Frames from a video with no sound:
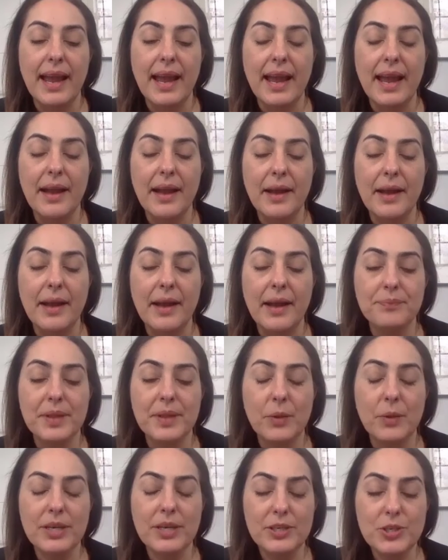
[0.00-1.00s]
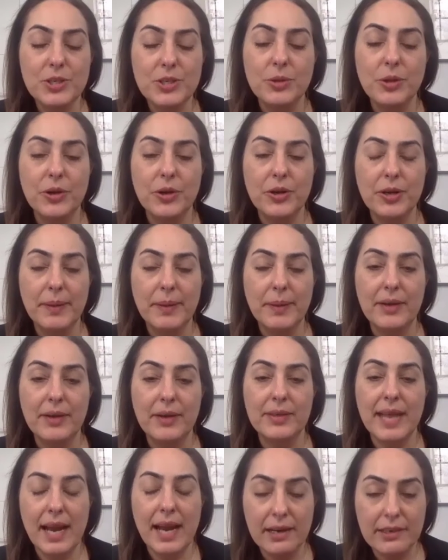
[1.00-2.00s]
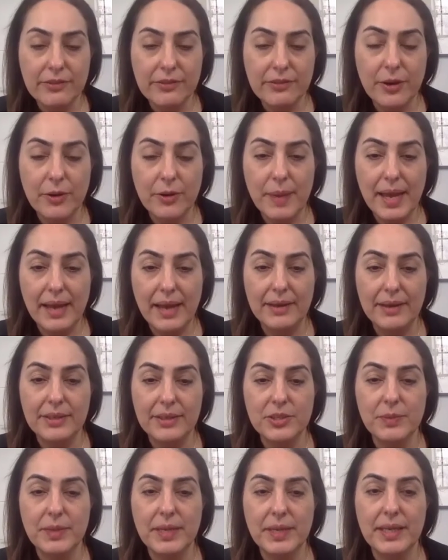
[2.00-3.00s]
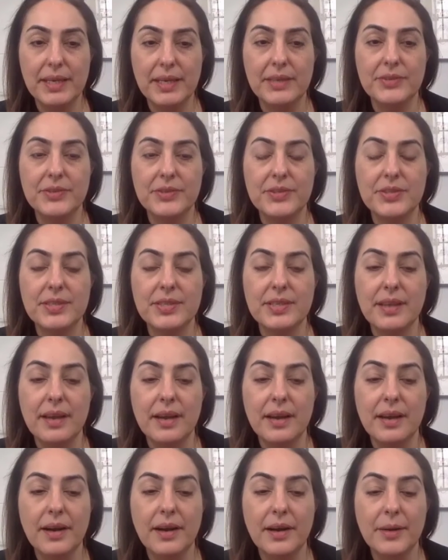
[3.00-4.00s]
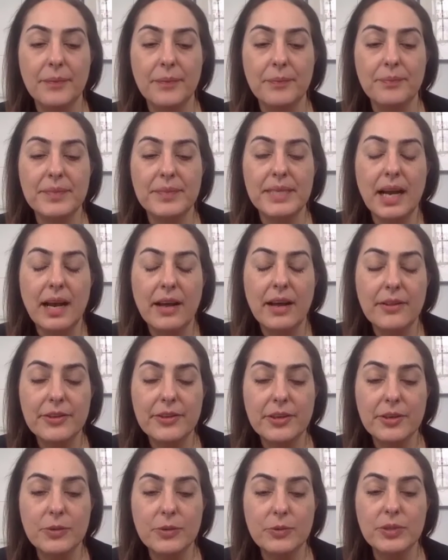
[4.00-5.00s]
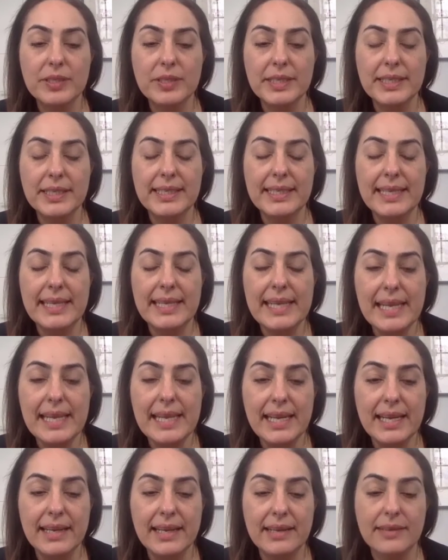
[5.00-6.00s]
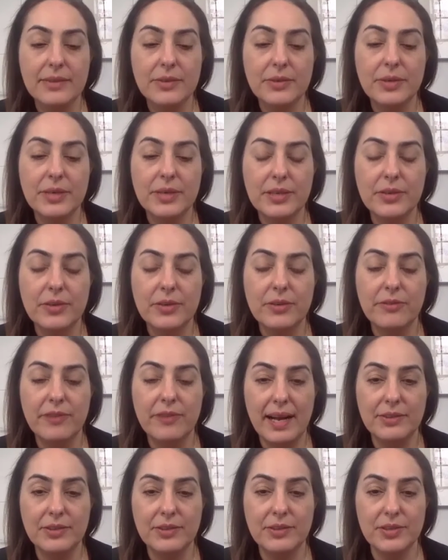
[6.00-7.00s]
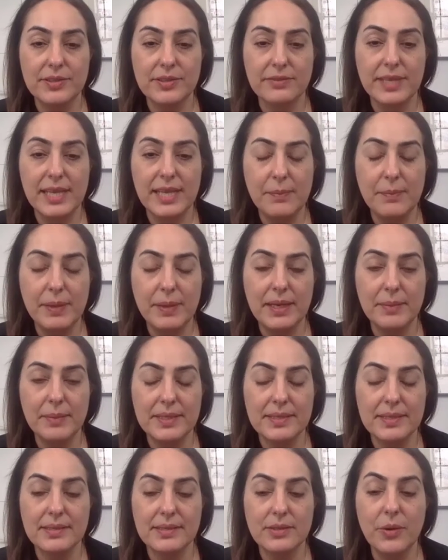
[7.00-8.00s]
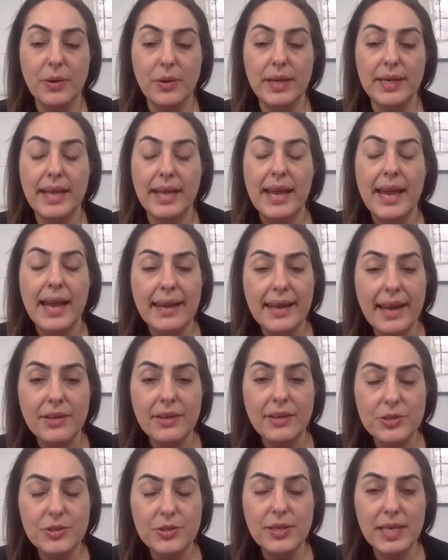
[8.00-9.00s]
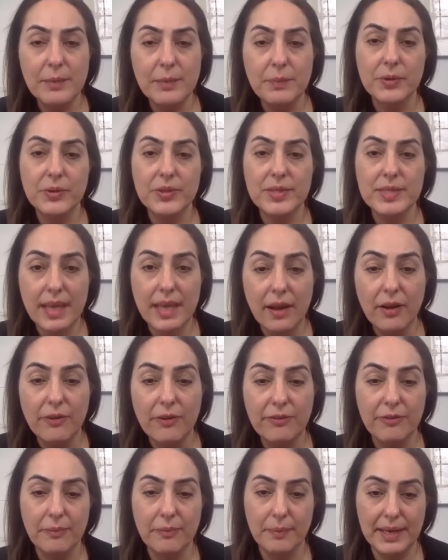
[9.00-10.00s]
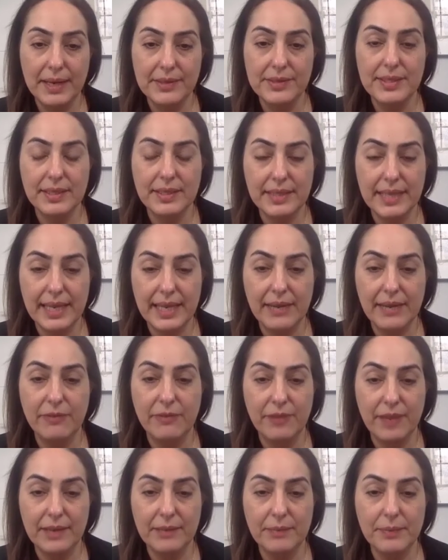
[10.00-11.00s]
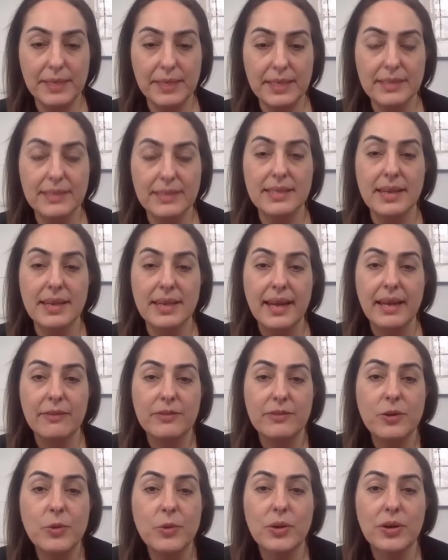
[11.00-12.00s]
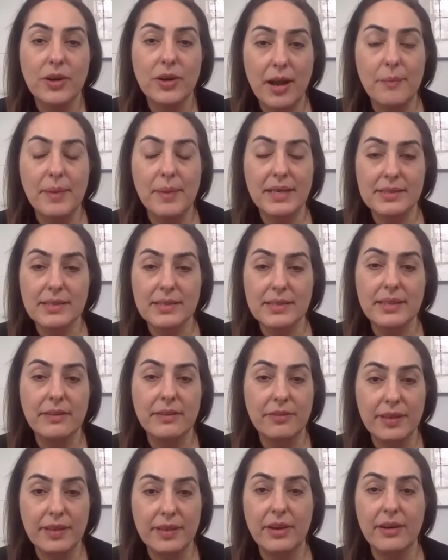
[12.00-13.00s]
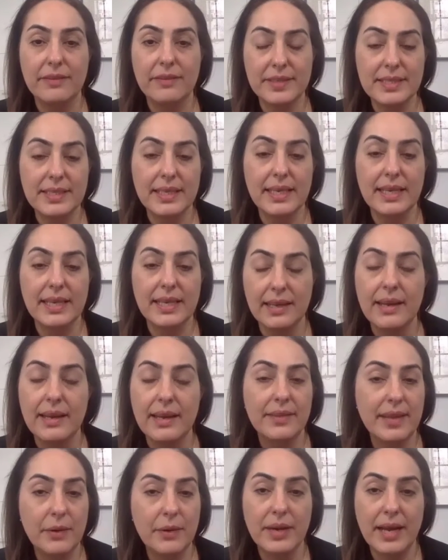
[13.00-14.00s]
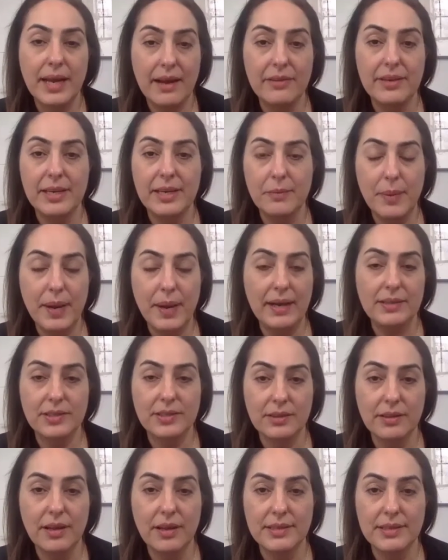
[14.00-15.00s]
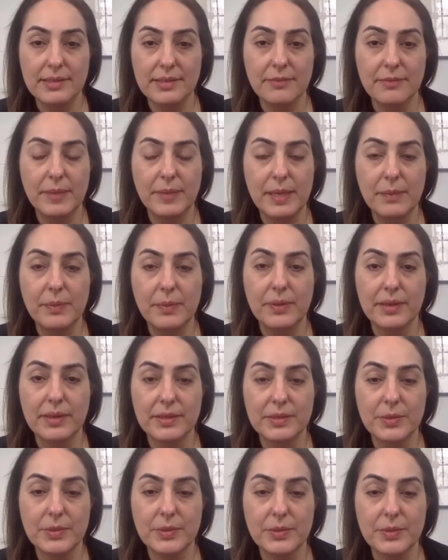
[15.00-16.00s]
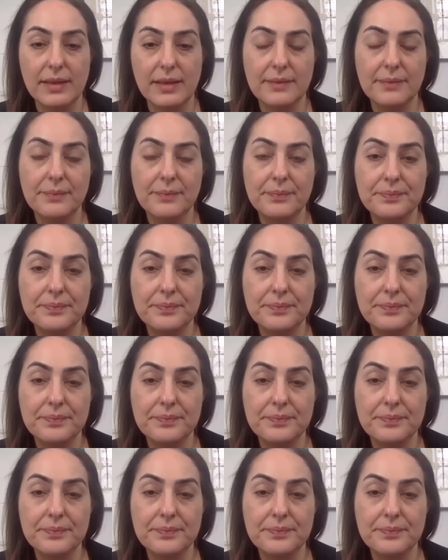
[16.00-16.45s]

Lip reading: What did you learn about cash flow management, the other really key critical factors of keeping a business going? And how did you keep yourself mentally fit? Because if you were not mentally fit, obviously that would have an impact on lots of people as well.